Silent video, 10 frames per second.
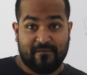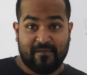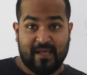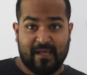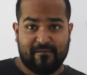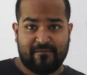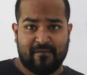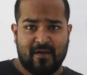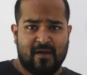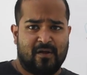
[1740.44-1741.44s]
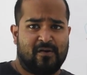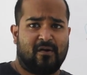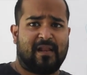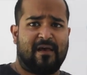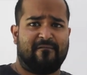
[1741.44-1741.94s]
of AF,
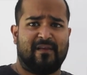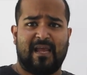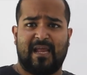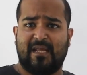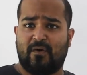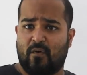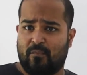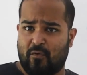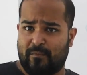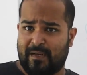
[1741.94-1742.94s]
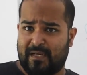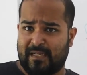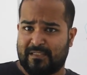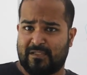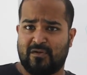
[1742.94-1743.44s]
not having any
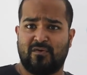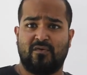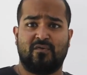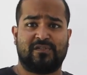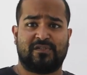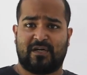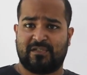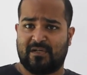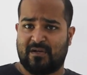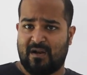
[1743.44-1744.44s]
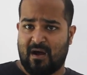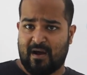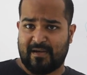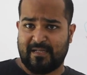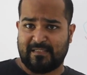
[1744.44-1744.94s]
comorbidities, no structural
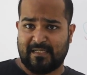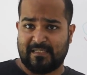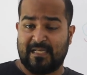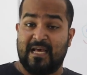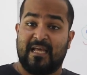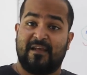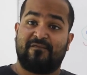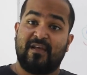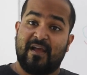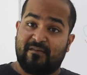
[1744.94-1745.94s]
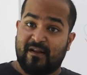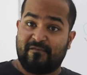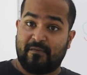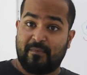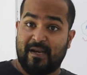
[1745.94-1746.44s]
heart disease. If the
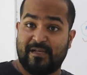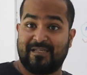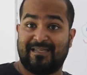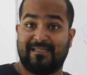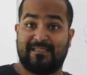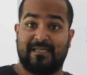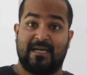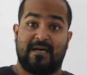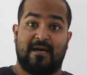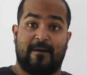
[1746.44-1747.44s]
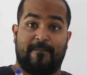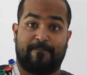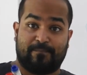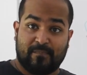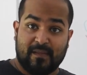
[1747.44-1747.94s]
atrial fibrillation is
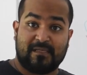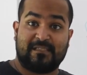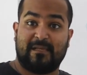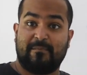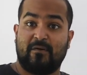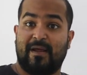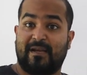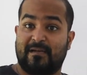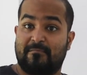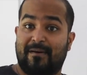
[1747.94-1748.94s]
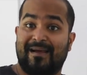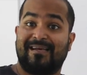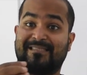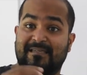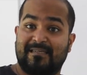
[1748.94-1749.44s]
stimulated by
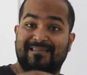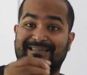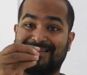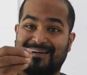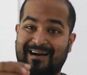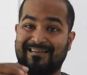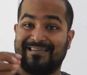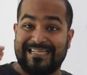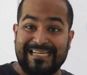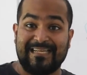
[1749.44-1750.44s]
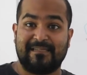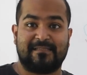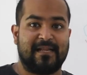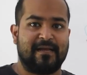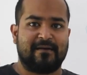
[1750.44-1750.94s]
a certain current
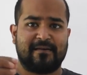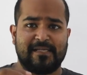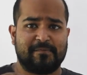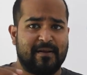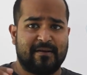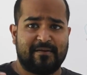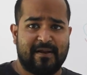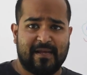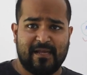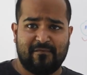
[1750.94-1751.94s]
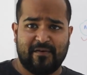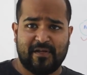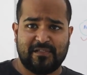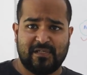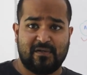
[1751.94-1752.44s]
illness like a respiratory tract
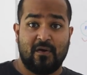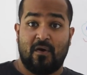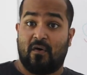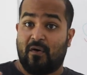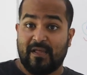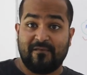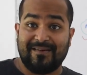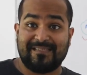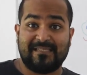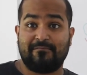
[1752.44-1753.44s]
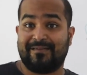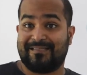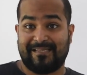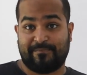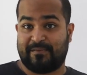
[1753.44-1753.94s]
infection or even a simple
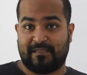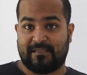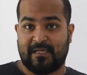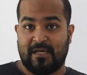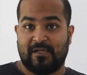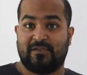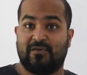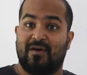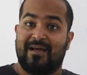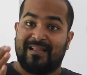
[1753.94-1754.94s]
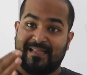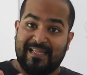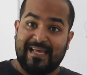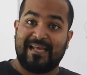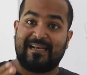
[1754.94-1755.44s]
sepsis. So,
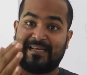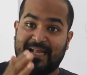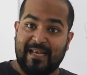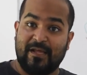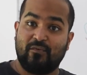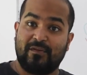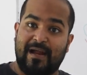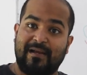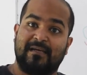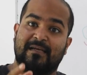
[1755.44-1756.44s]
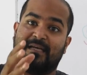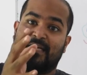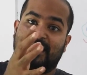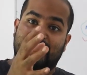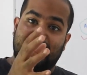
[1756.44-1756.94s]
they tell you
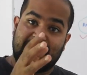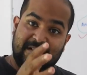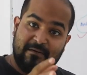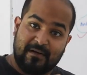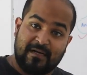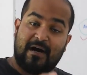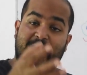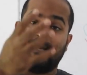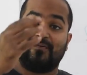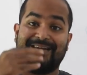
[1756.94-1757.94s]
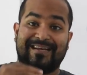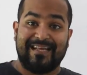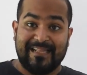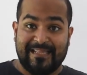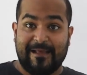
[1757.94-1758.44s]
that
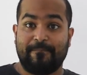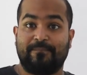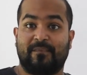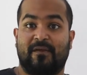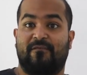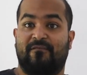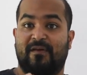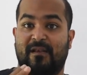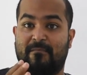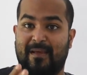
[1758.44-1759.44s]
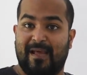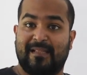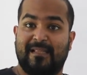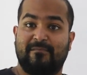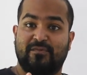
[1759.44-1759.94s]
cardioverting them will
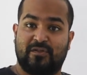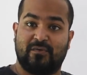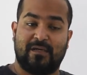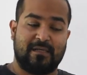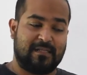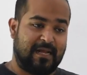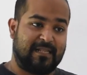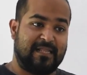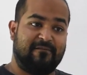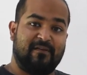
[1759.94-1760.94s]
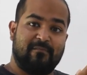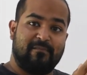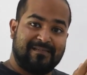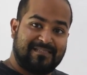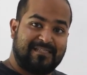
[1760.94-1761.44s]
make them sure that they will
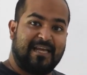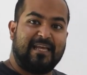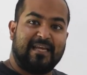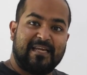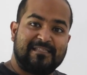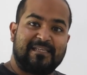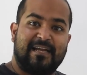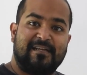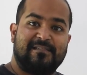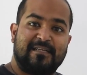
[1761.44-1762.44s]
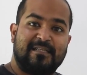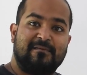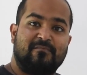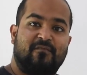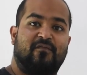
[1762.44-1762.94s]
be staying in sinus
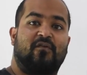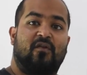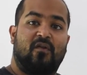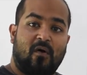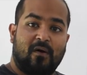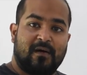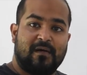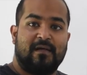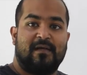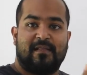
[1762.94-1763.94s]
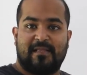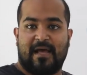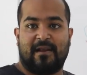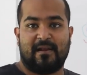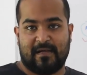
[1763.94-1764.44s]
rhythm for longer
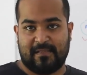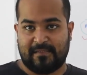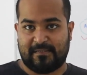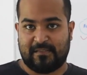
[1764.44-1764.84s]
than others.